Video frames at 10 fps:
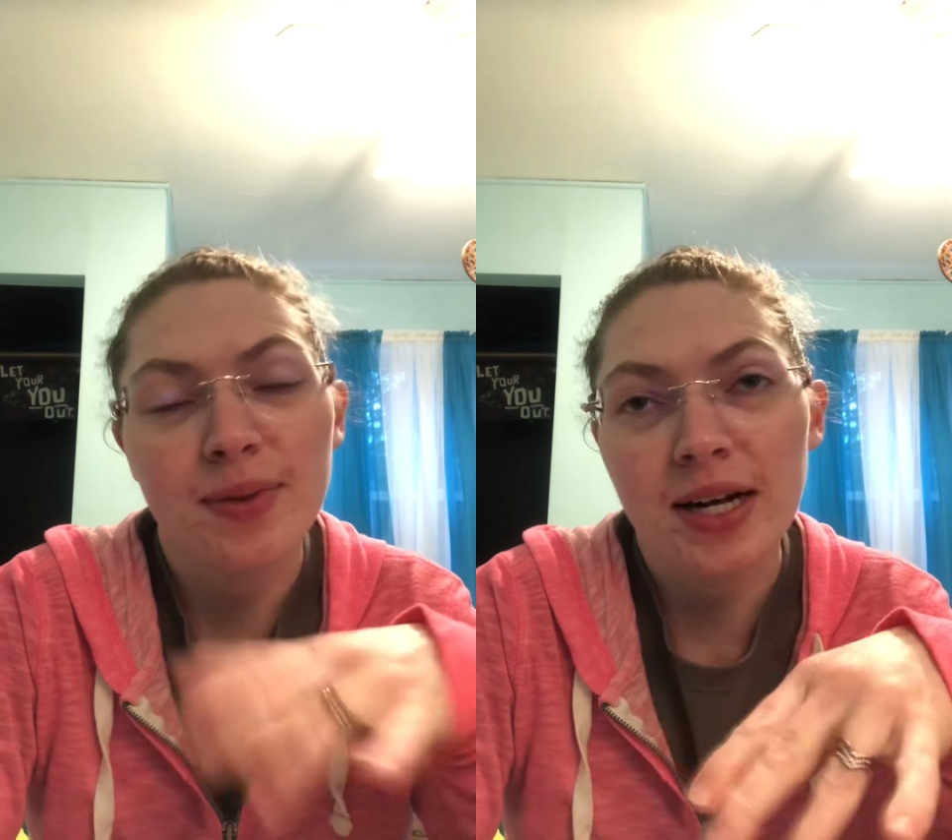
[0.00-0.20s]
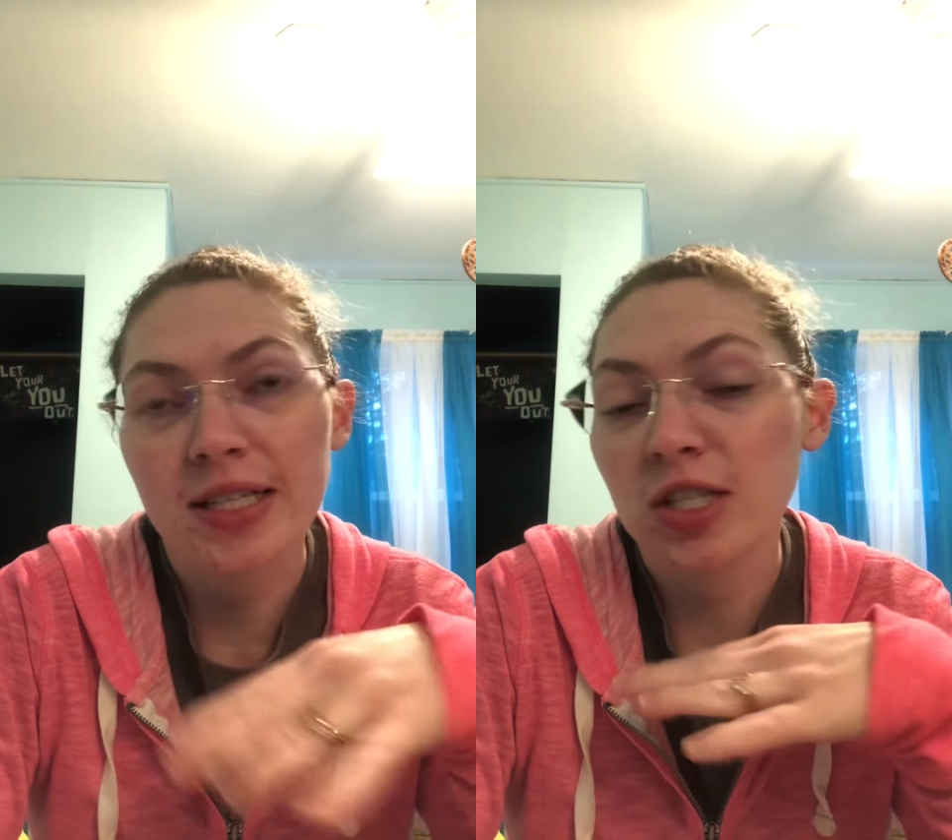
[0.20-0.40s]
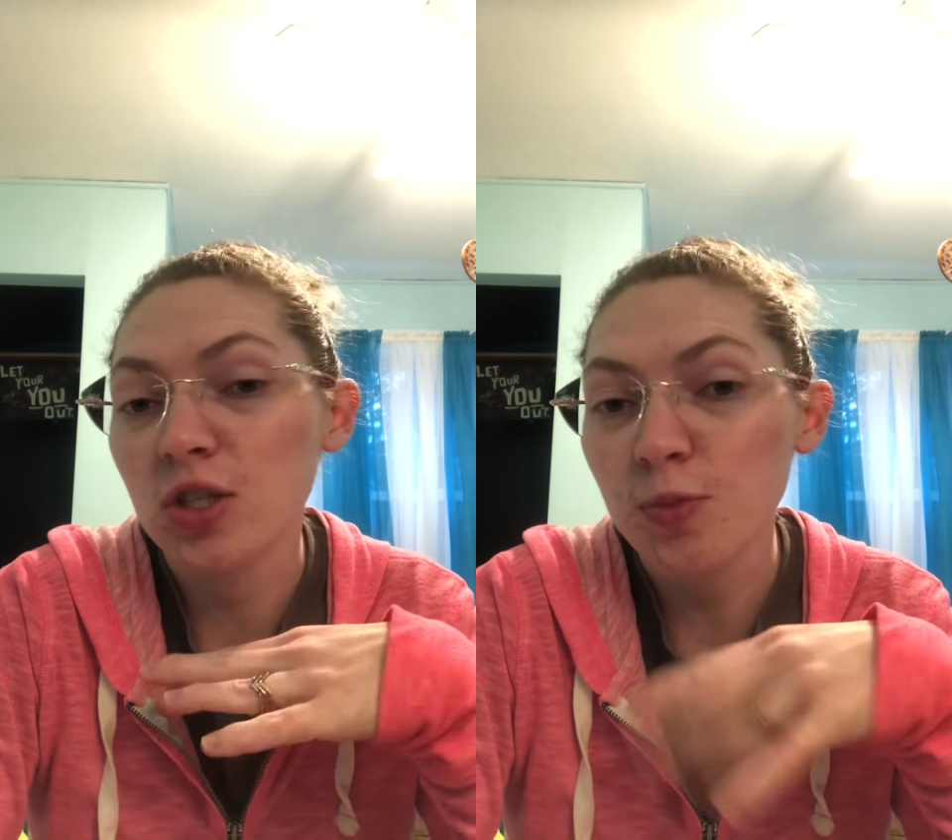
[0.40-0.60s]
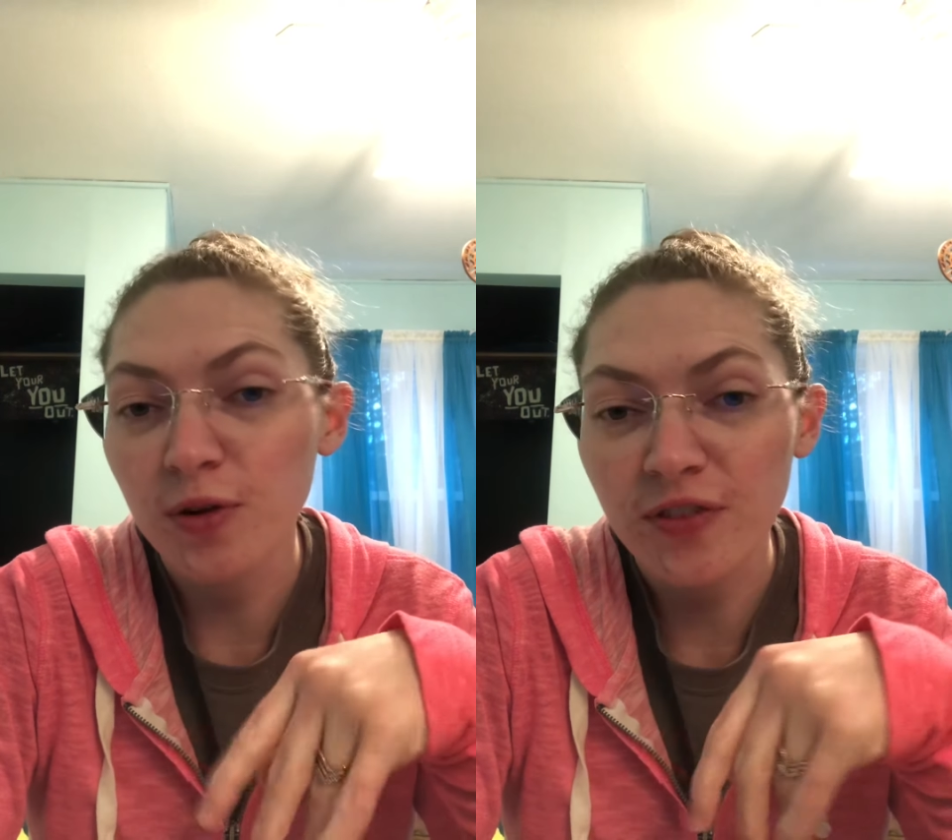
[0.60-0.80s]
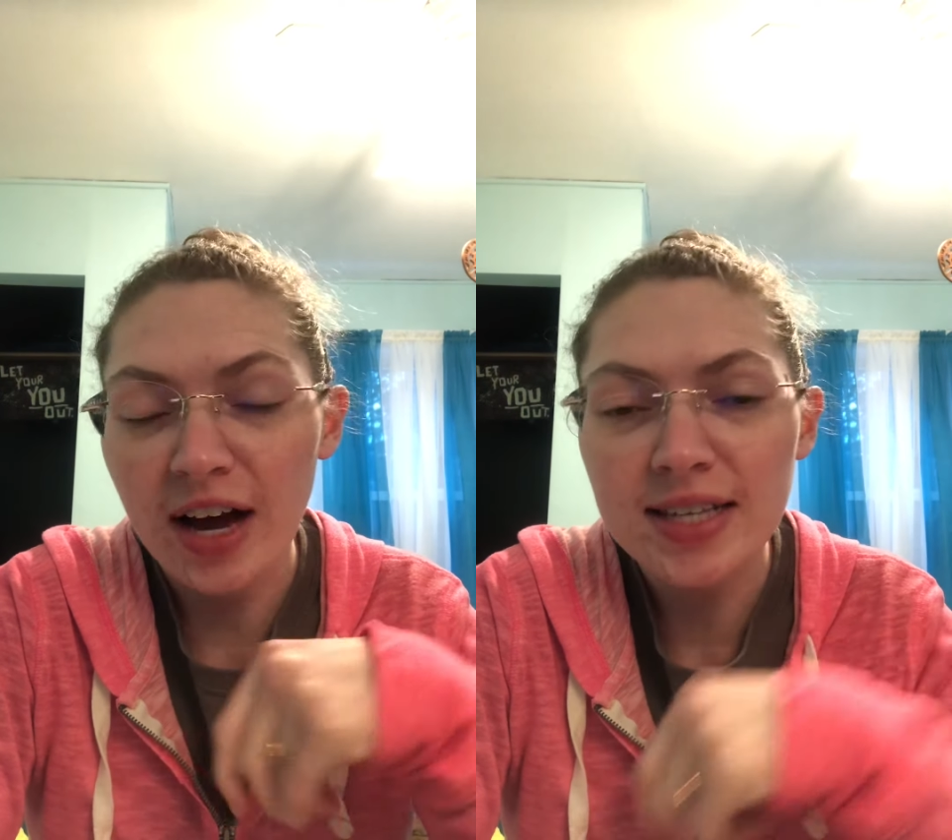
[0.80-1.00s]
and it's super
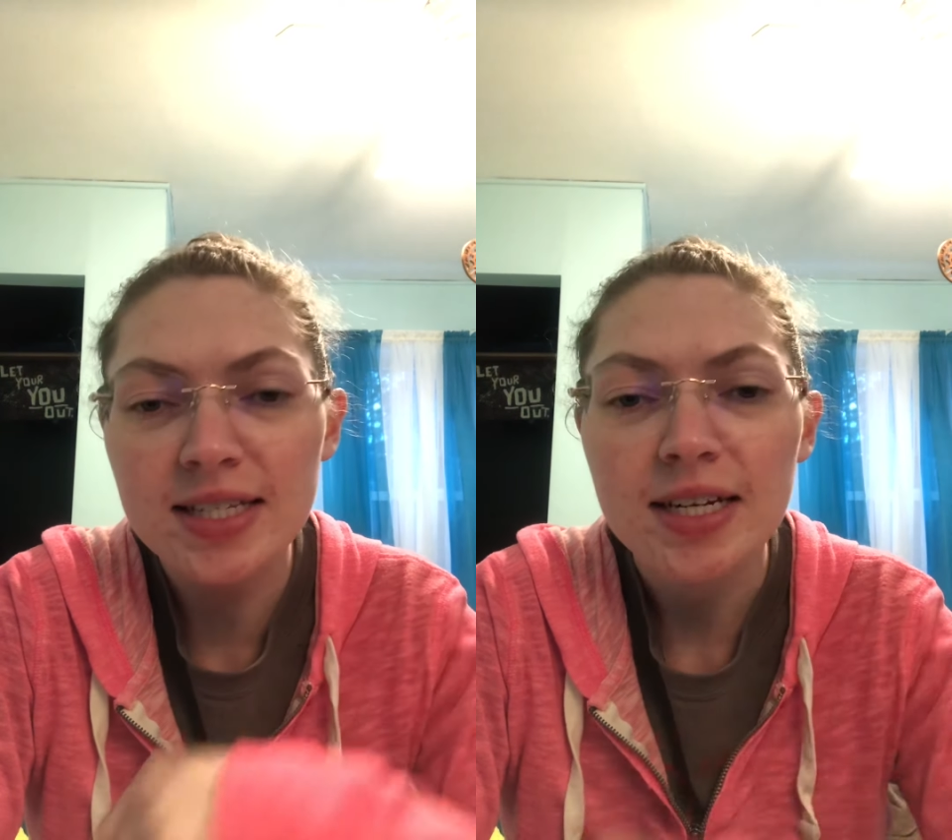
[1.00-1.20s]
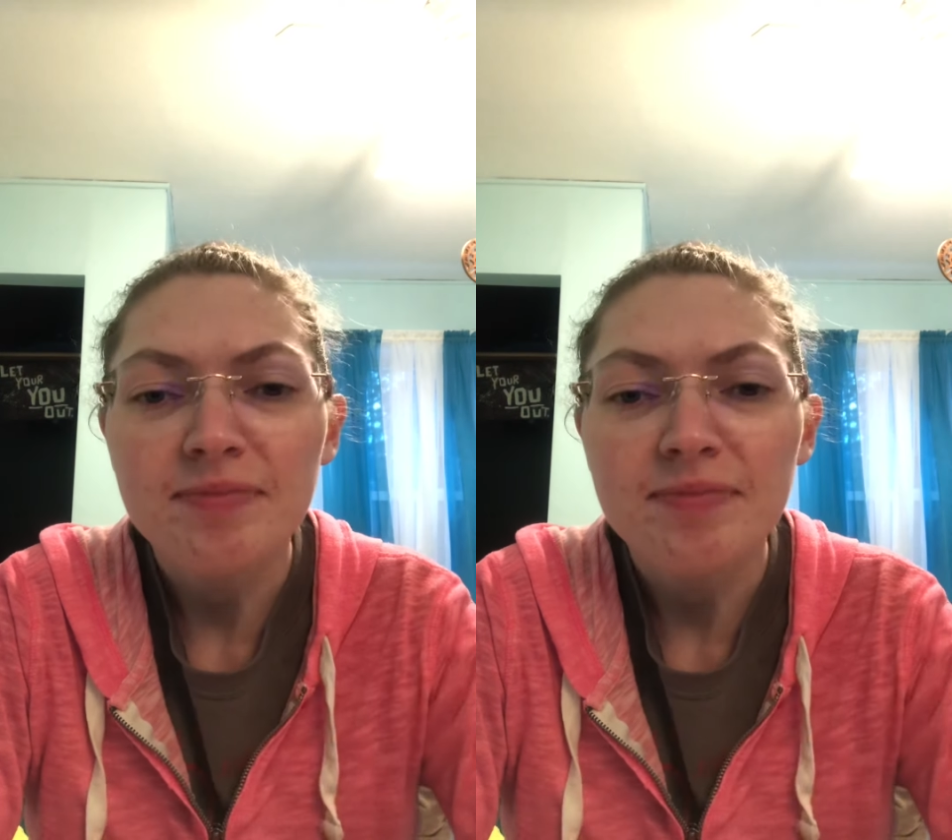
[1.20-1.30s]
fast.